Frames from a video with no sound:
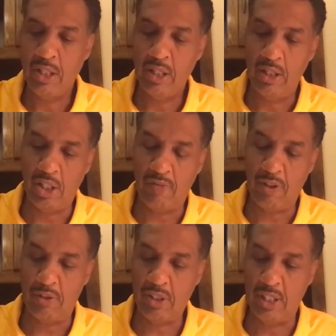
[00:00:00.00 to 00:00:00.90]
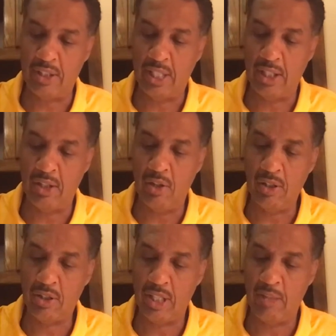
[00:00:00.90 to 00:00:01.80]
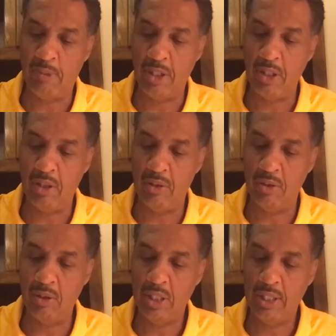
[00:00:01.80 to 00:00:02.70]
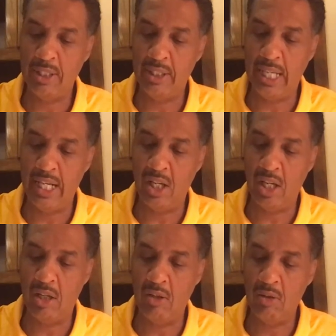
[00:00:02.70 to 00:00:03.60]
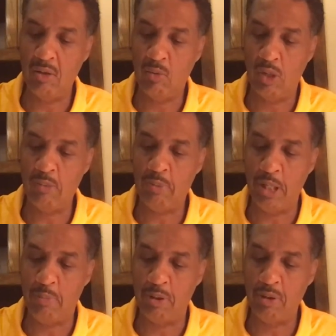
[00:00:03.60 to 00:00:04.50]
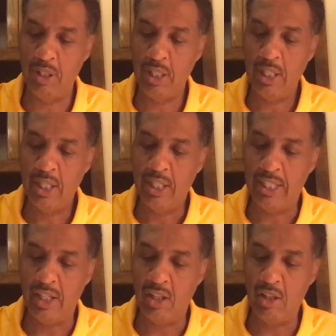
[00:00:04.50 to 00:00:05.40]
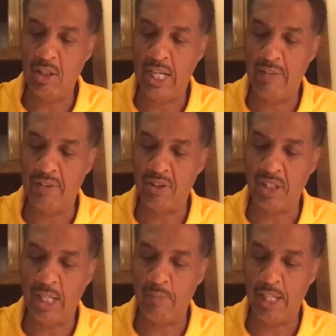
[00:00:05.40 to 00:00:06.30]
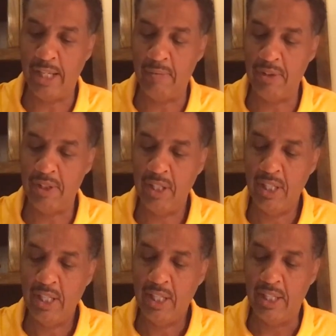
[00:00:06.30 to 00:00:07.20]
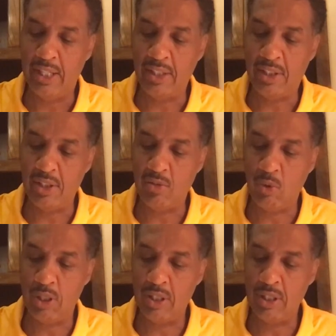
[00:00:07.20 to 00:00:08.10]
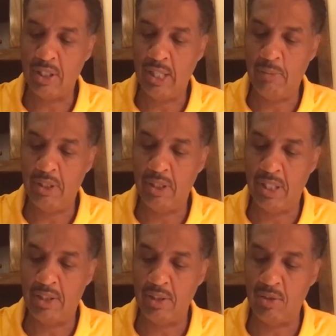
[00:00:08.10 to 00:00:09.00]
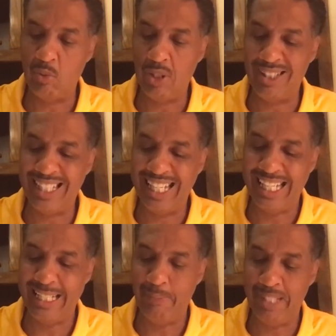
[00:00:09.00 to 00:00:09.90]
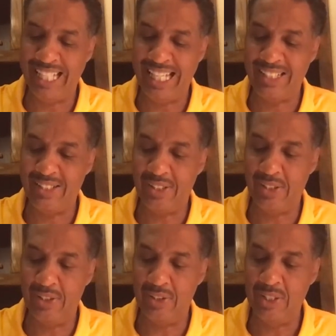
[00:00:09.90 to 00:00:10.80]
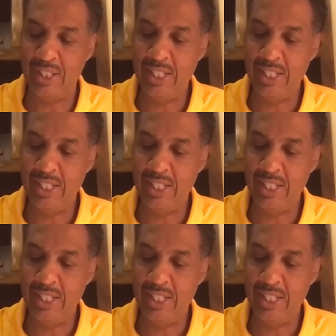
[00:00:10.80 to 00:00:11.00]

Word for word: Look at verse 6. And the Lord said, Behold, they are one people, and they all have the same language, and this is what they be, this is what they began to do,